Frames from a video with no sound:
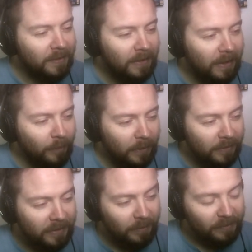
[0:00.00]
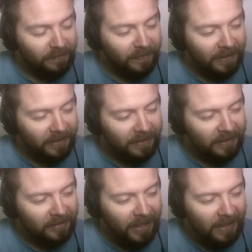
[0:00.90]
the
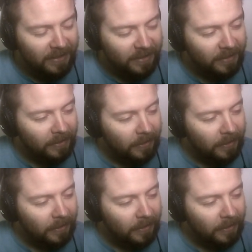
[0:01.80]
task.